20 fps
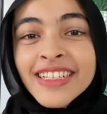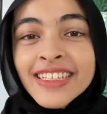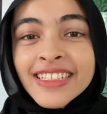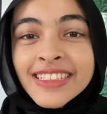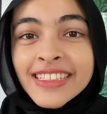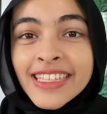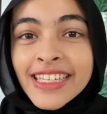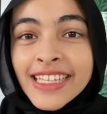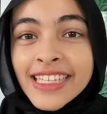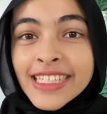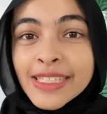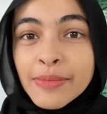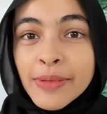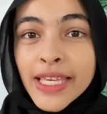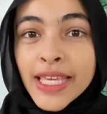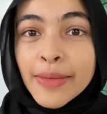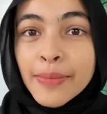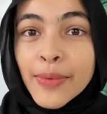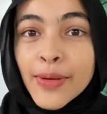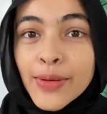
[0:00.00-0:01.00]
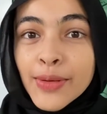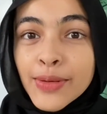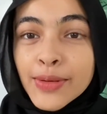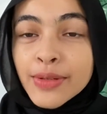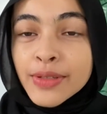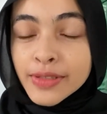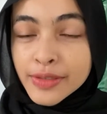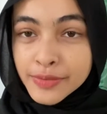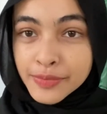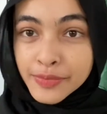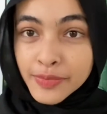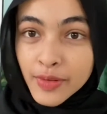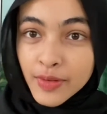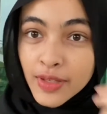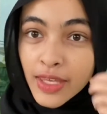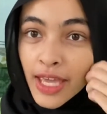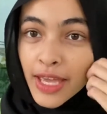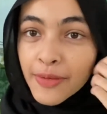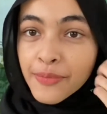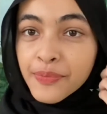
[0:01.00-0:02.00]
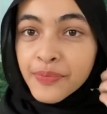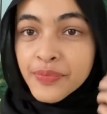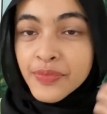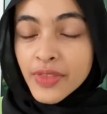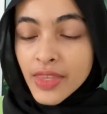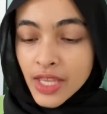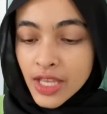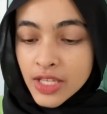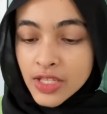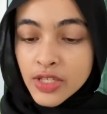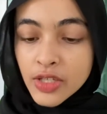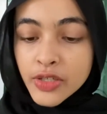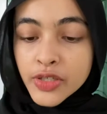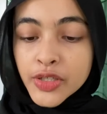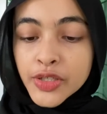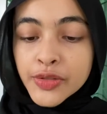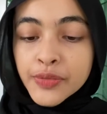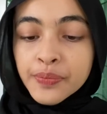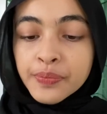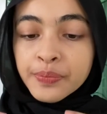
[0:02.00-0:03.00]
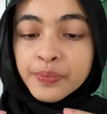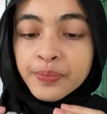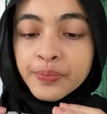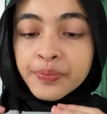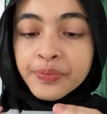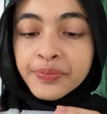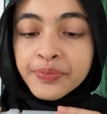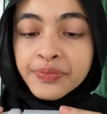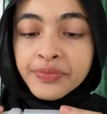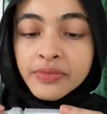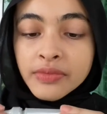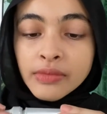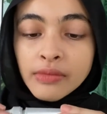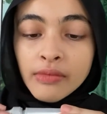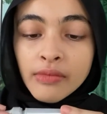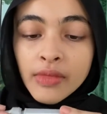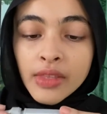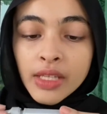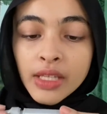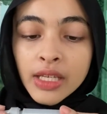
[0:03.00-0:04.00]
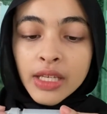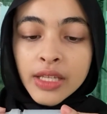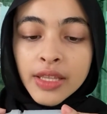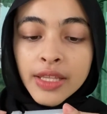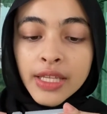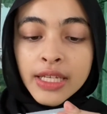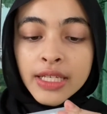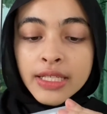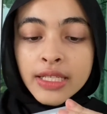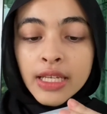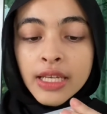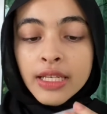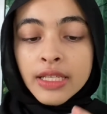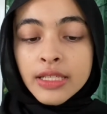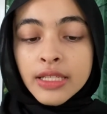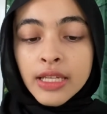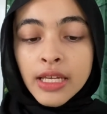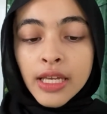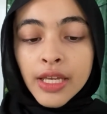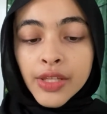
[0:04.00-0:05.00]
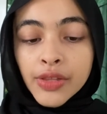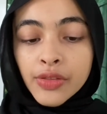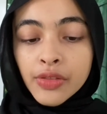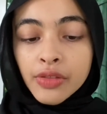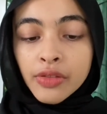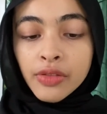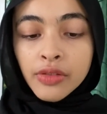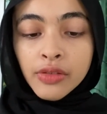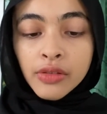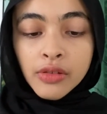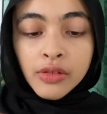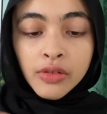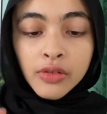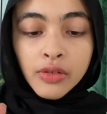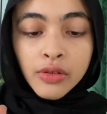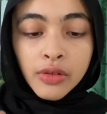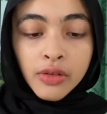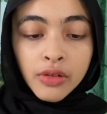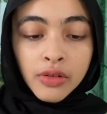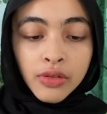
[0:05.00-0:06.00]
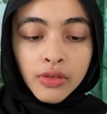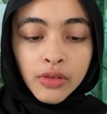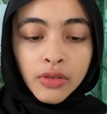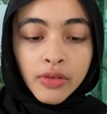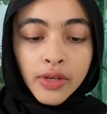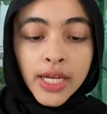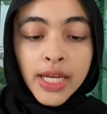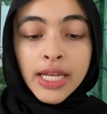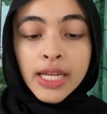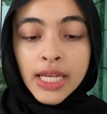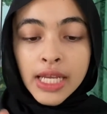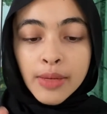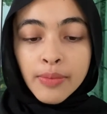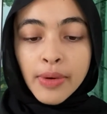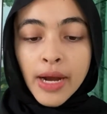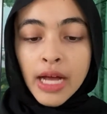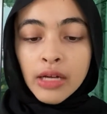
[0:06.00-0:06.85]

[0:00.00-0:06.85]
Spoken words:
These people. Okay, so this is the 3D Brow